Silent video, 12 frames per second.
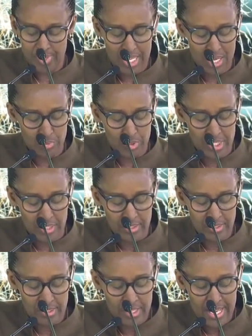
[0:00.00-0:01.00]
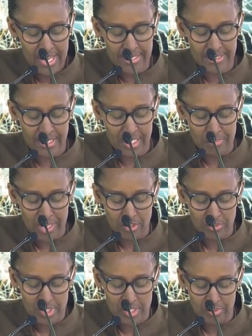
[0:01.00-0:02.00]
our year as
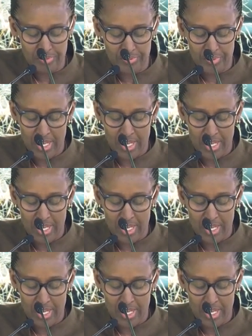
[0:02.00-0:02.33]
admirers of